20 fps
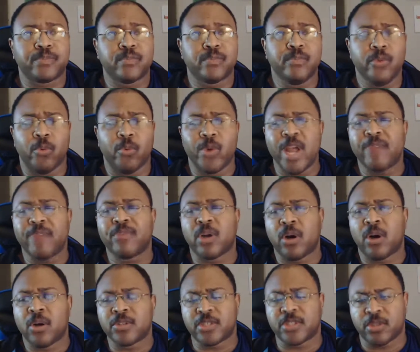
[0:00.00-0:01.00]
we have to
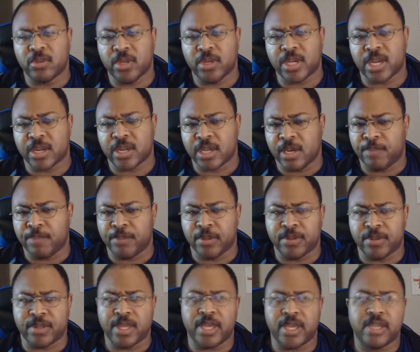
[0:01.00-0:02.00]
also look at a couple of
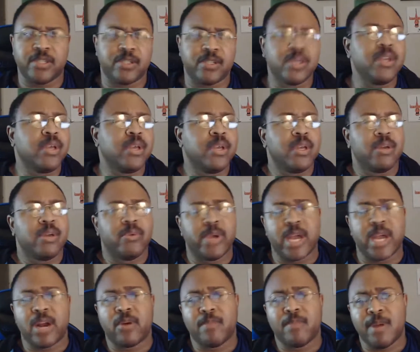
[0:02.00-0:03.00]
things. We got
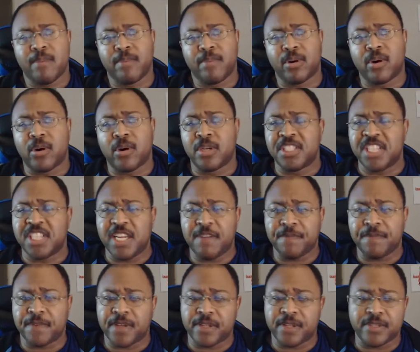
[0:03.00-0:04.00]
to remember on
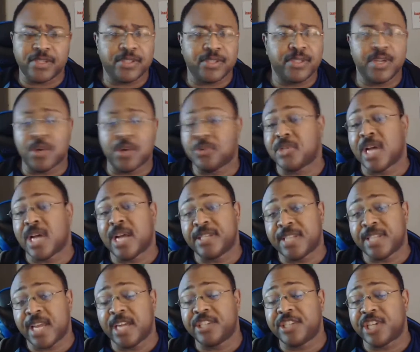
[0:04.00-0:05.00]
defense, no
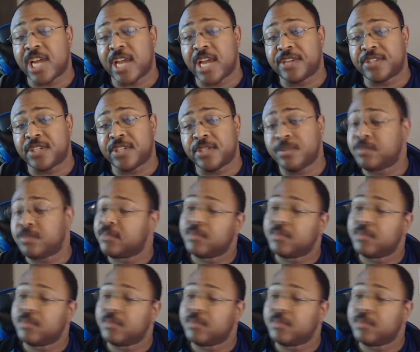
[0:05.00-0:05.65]
Dante Jackson,